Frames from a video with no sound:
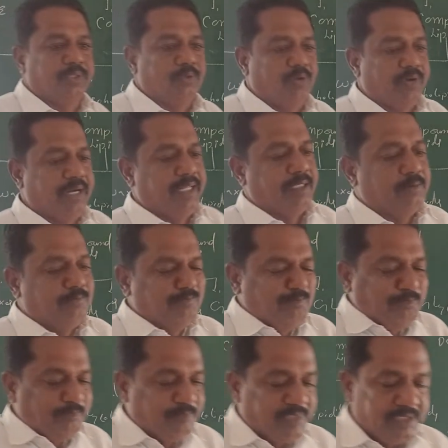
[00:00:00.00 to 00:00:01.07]
You know already
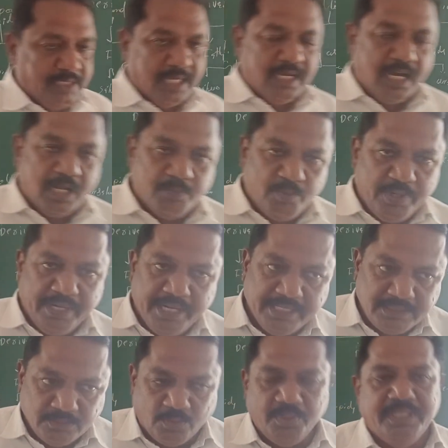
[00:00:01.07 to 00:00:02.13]
in the
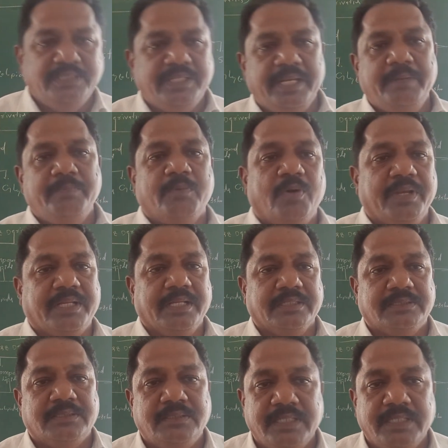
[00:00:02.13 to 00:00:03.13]
carbohydrates only three molecules.